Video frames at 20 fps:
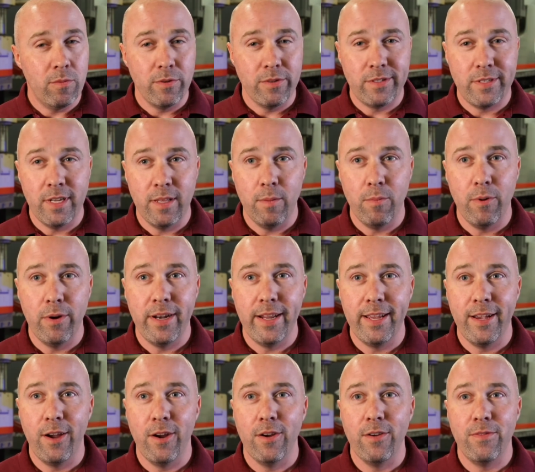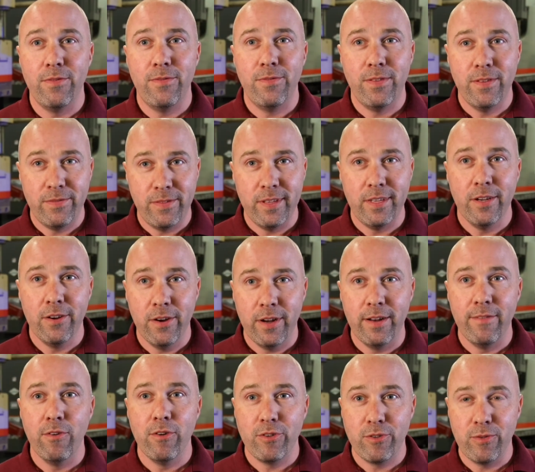We're celebrating our 50 year
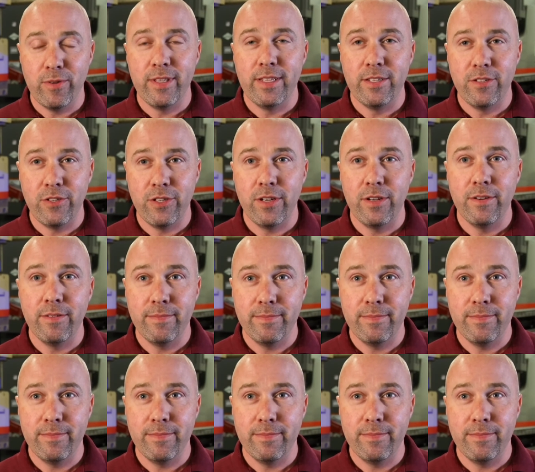anniversary this year.